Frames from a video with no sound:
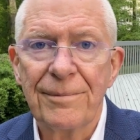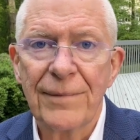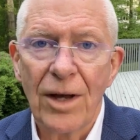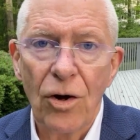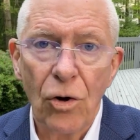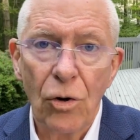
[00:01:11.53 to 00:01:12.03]

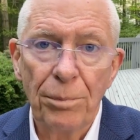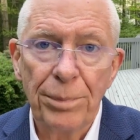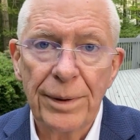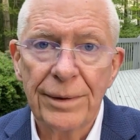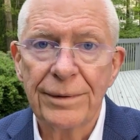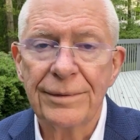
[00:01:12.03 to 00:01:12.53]
hope,
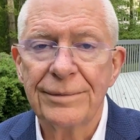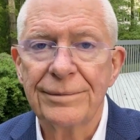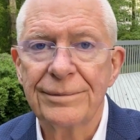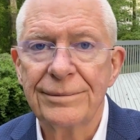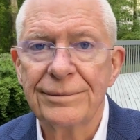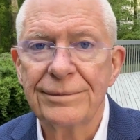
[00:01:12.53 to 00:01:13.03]

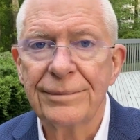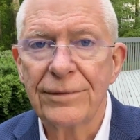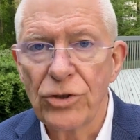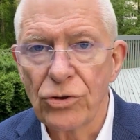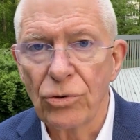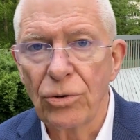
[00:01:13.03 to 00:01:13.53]

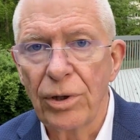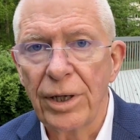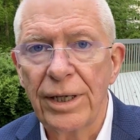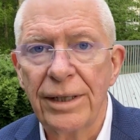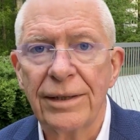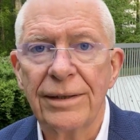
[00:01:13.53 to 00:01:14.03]

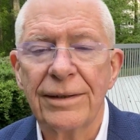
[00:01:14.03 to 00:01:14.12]
joy,